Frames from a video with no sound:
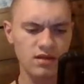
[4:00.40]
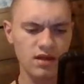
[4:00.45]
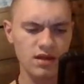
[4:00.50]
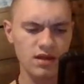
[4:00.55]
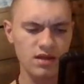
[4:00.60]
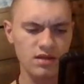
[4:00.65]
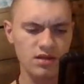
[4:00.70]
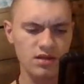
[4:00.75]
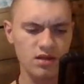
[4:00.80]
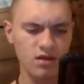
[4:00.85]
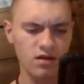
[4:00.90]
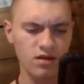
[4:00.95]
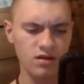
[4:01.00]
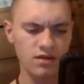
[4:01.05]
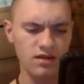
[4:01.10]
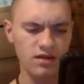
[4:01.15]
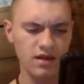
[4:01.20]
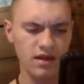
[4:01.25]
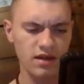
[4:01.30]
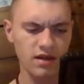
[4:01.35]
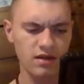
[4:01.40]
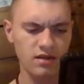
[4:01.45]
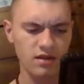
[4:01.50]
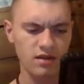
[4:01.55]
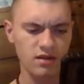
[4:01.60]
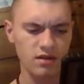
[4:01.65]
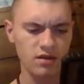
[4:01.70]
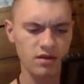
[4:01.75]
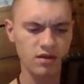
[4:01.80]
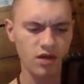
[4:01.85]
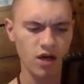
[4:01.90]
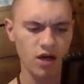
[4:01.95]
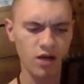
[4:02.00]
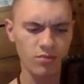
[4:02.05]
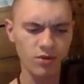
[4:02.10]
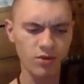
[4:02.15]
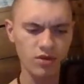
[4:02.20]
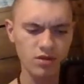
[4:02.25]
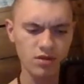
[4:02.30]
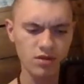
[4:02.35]
taste, contact, and
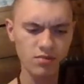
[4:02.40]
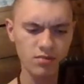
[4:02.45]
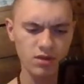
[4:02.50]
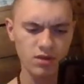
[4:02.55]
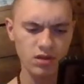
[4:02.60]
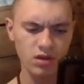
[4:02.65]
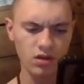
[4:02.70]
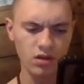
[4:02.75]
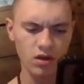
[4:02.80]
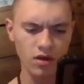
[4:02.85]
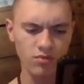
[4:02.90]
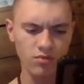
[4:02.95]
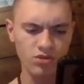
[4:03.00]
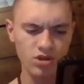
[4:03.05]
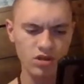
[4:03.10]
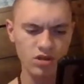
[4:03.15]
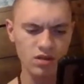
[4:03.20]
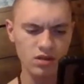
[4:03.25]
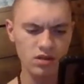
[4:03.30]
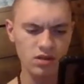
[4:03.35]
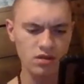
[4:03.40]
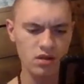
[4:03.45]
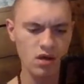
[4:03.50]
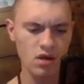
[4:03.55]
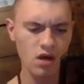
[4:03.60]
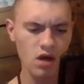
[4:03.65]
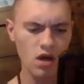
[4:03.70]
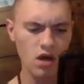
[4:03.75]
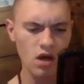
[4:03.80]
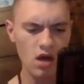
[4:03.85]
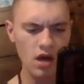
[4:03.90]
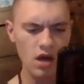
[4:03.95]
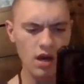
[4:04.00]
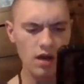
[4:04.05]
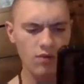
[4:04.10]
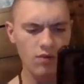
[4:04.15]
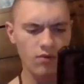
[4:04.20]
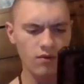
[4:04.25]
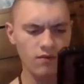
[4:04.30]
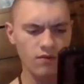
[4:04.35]
dhammas, mental objects,
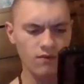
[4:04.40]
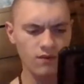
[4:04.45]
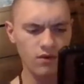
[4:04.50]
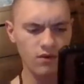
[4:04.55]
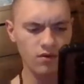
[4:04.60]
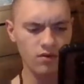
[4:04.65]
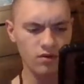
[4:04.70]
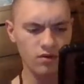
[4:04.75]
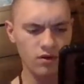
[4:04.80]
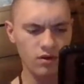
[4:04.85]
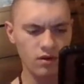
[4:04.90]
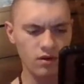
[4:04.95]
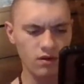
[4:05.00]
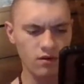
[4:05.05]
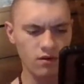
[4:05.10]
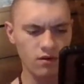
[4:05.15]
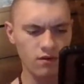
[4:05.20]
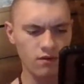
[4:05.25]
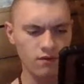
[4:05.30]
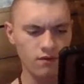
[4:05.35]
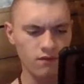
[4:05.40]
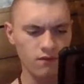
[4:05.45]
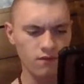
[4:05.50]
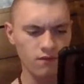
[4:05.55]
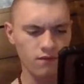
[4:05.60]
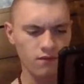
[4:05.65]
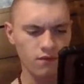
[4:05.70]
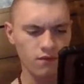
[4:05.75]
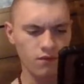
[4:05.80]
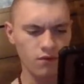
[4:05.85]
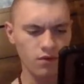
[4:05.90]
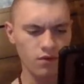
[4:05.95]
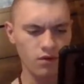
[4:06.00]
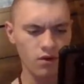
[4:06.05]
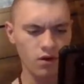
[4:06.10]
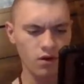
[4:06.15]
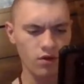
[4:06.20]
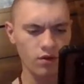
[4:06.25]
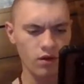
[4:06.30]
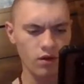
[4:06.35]
when viewed in the
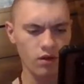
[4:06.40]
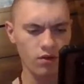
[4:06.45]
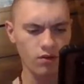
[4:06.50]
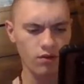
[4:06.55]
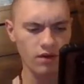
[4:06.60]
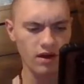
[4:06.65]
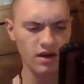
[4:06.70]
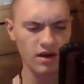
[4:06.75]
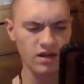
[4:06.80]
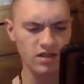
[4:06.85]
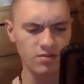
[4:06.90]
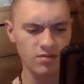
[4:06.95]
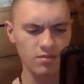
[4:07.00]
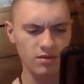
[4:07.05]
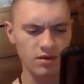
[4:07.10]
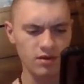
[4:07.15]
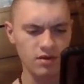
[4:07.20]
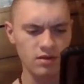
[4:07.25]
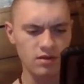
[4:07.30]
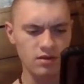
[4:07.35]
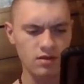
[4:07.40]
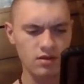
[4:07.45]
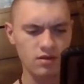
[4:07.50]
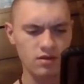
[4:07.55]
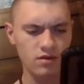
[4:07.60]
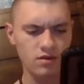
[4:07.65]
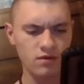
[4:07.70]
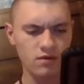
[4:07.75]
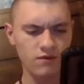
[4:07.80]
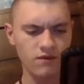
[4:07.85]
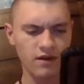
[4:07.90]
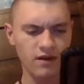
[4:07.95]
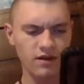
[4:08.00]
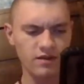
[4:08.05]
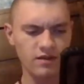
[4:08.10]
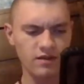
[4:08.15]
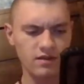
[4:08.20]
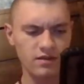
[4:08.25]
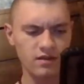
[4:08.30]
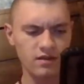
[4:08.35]
foregoing three aspects,
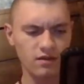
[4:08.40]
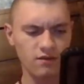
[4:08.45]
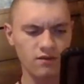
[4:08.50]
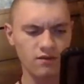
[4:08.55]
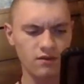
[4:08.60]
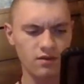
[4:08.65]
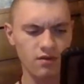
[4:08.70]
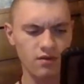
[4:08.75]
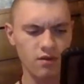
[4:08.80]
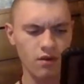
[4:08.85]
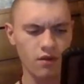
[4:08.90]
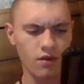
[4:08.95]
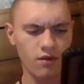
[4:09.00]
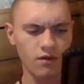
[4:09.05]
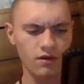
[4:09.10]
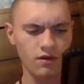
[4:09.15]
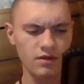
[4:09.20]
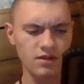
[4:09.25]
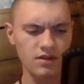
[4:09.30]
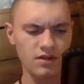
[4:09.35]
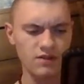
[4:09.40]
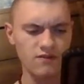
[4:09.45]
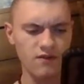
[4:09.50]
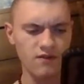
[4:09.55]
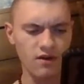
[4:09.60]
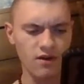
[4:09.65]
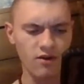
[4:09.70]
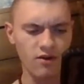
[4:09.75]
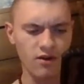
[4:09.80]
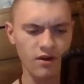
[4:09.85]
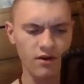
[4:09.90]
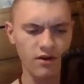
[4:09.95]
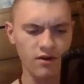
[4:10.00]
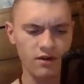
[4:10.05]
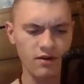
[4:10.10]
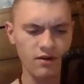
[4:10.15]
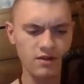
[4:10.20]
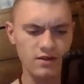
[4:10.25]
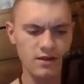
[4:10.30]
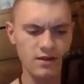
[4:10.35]
divides itself into the 36
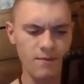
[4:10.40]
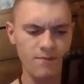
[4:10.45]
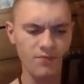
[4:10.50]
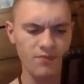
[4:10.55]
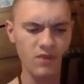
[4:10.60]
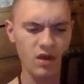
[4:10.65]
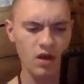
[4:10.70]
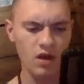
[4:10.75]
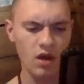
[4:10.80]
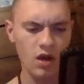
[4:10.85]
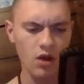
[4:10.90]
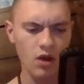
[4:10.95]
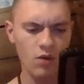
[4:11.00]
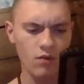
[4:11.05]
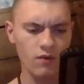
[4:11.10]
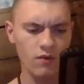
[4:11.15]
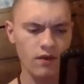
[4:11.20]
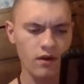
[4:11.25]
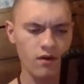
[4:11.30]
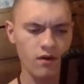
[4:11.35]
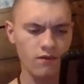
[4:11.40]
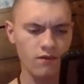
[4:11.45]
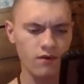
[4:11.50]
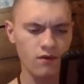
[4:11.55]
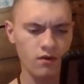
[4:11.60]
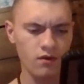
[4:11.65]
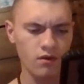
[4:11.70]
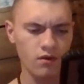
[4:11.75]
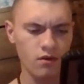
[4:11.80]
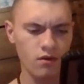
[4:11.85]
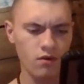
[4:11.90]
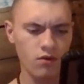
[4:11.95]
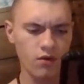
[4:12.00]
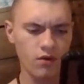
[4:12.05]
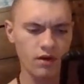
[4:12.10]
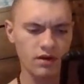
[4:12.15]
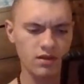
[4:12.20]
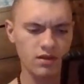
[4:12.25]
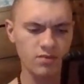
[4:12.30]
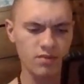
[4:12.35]
varieties. When they are viewed
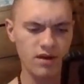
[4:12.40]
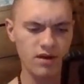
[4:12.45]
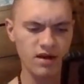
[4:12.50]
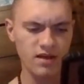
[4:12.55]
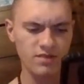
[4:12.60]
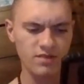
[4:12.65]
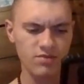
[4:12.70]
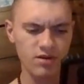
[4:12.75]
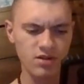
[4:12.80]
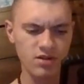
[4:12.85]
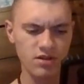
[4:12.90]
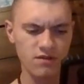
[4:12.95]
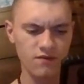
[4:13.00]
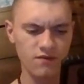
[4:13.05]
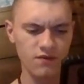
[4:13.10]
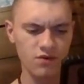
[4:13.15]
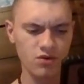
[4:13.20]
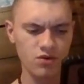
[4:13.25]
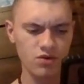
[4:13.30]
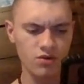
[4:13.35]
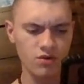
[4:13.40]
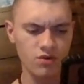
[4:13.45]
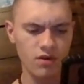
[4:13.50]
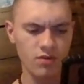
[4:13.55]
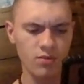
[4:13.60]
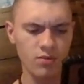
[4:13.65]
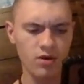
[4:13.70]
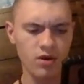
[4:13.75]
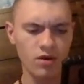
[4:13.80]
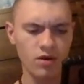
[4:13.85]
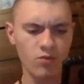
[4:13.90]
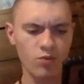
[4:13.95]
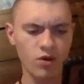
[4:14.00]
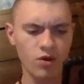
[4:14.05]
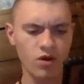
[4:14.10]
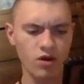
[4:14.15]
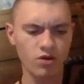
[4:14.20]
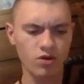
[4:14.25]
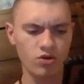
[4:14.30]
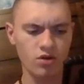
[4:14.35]
according to past, present, and future, they become
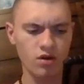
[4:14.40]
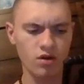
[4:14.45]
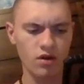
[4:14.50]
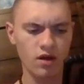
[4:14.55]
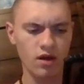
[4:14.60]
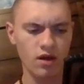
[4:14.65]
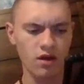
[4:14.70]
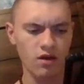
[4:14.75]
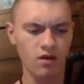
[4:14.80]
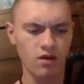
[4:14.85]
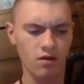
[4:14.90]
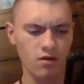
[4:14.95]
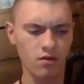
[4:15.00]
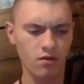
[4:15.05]
108.